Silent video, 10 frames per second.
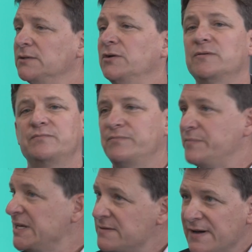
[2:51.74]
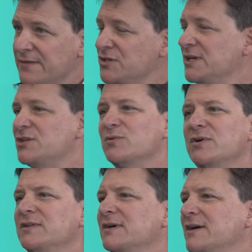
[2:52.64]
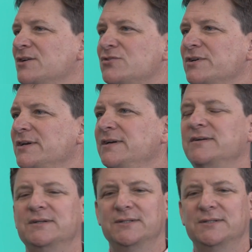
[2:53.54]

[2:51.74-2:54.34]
You know, best 5G network in the country,